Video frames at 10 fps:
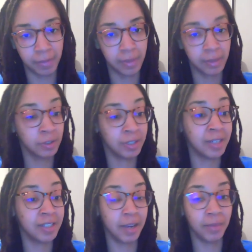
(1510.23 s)
This was like
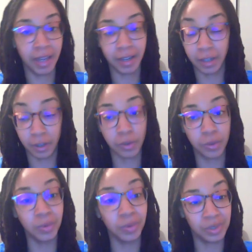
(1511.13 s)
a team that could
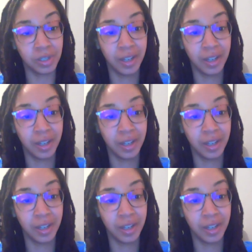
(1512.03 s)
use